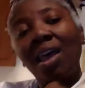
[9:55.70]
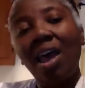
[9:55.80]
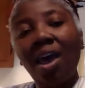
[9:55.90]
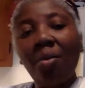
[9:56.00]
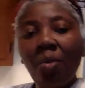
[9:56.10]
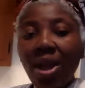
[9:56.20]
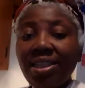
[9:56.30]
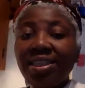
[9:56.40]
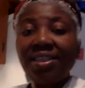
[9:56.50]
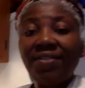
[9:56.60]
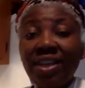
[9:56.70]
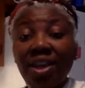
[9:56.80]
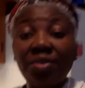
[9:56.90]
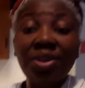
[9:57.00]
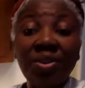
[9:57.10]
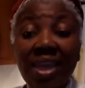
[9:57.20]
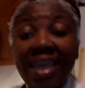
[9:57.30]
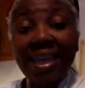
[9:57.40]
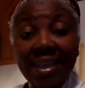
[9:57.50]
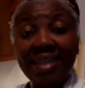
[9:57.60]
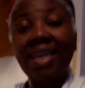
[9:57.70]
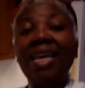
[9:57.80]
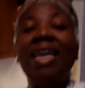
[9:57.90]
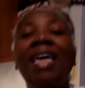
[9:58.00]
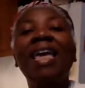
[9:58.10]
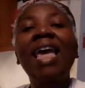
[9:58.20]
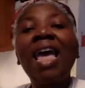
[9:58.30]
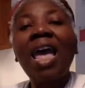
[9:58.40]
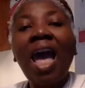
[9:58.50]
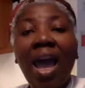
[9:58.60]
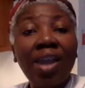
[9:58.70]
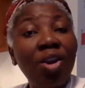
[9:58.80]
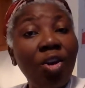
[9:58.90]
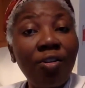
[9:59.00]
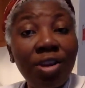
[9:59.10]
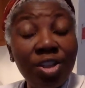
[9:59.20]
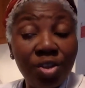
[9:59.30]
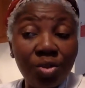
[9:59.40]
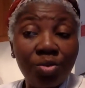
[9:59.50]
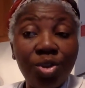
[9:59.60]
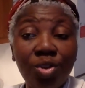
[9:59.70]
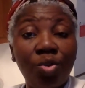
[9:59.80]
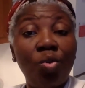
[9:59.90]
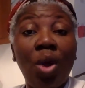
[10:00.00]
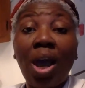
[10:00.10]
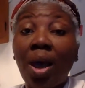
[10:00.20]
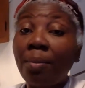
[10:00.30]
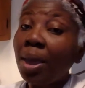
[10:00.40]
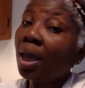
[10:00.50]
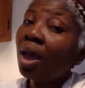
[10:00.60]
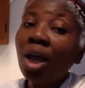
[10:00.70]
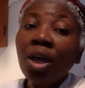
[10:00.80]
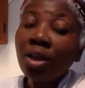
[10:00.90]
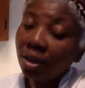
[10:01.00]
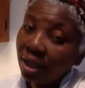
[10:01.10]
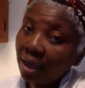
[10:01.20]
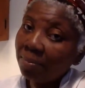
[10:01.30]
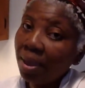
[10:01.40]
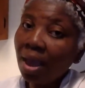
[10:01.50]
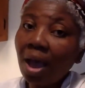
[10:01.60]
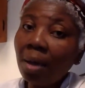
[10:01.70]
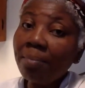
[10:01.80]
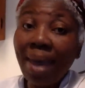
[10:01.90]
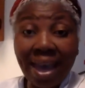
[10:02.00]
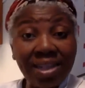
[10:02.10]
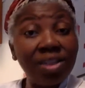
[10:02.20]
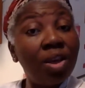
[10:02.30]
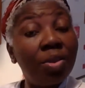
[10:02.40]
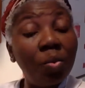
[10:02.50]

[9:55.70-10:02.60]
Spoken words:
Watching this video to the end, I encourage you to cook up batches on the